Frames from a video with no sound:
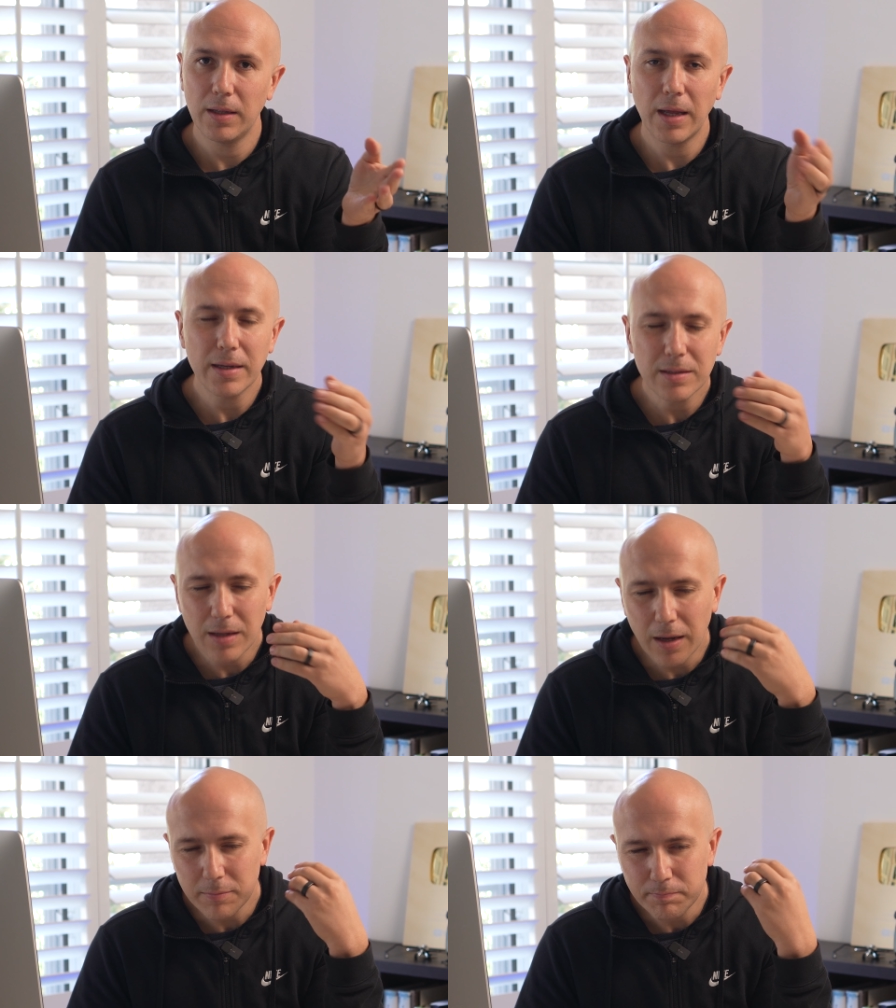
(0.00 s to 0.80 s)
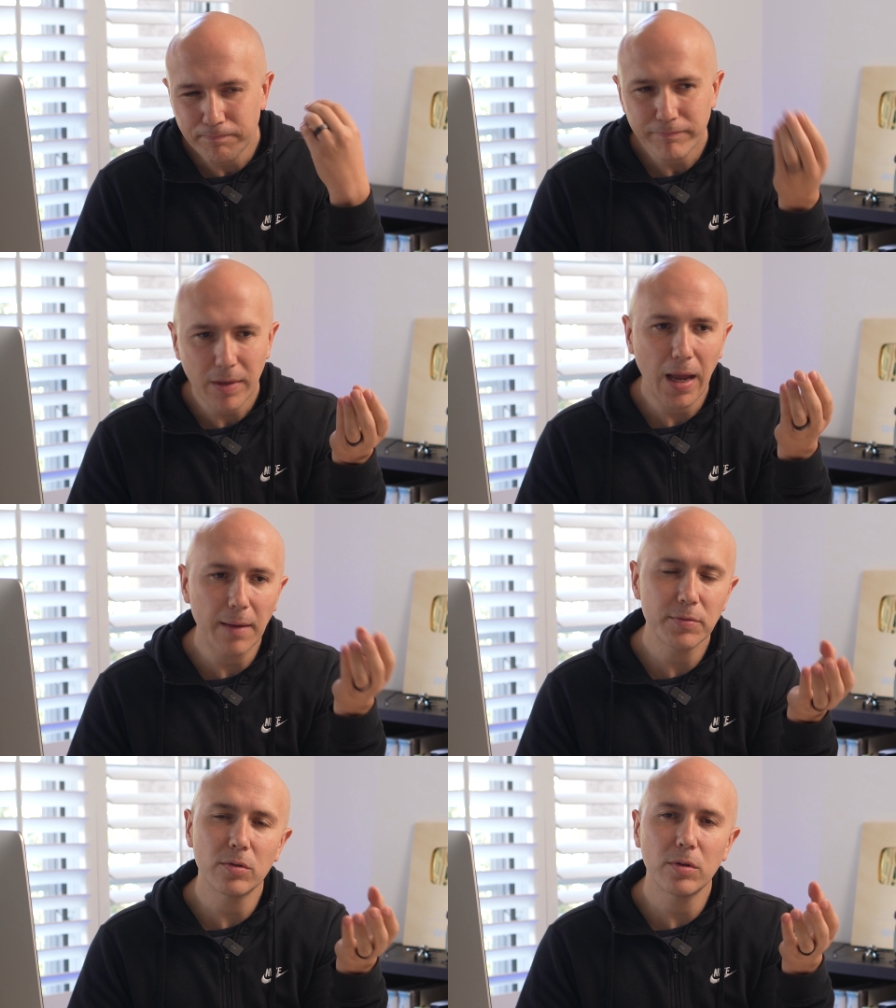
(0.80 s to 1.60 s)
and that is not
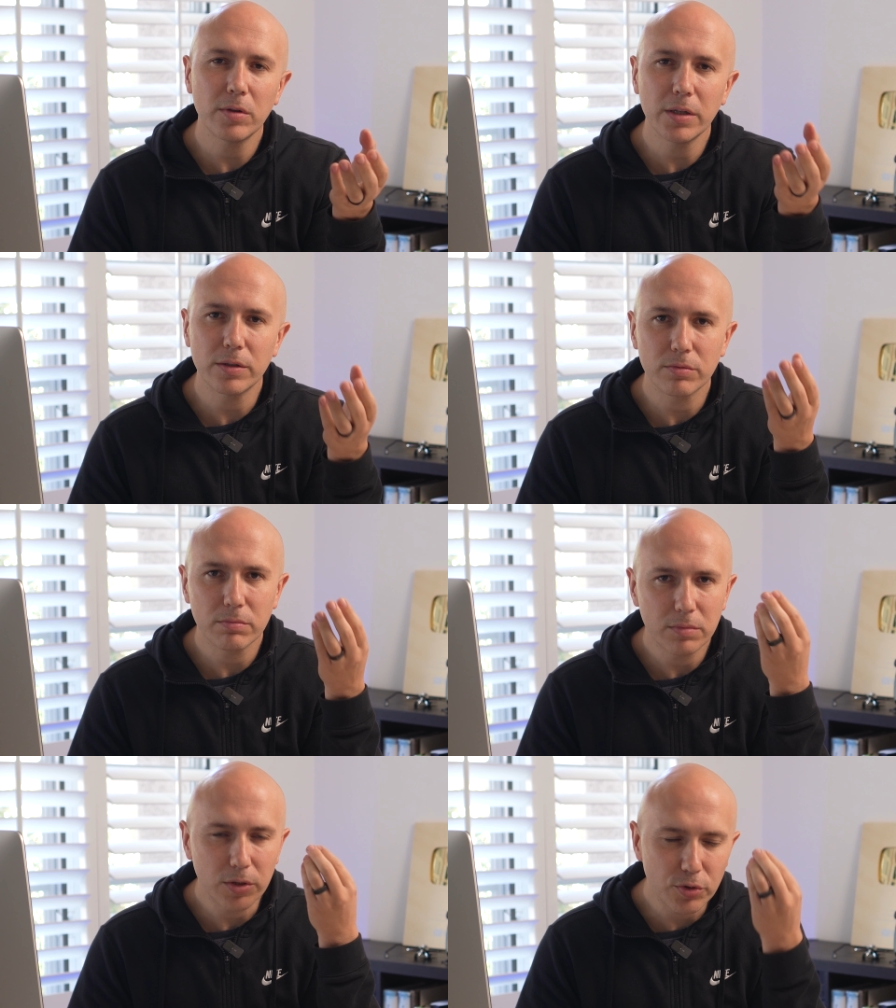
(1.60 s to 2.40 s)
absolutely the